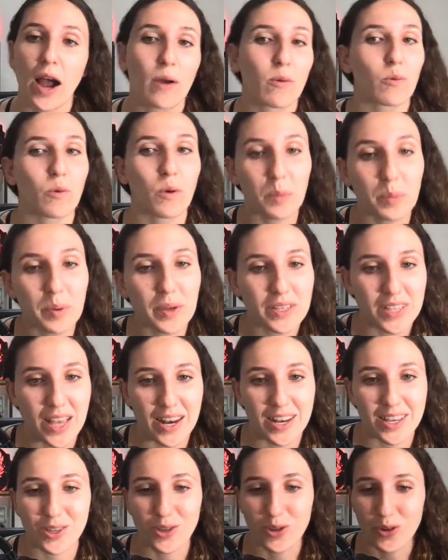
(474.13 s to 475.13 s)
I will be
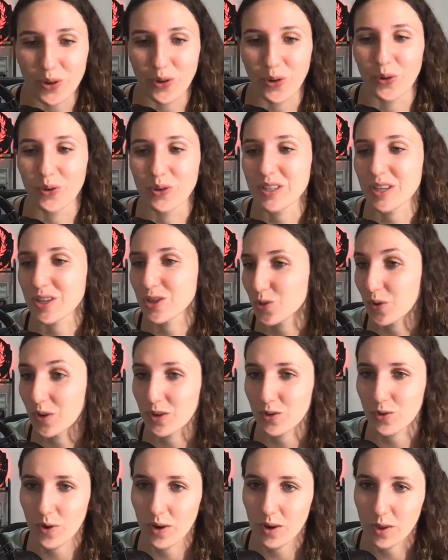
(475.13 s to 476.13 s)
setting new goals in
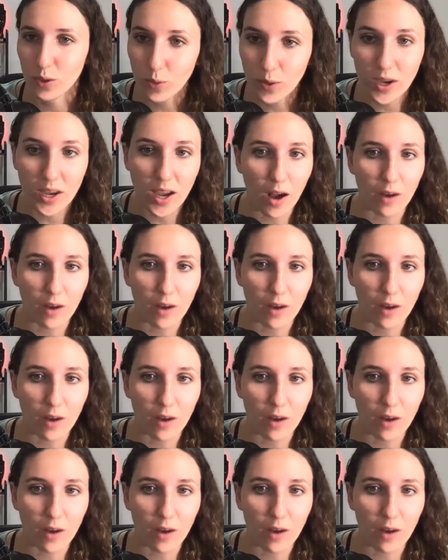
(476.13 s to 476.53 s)
2023.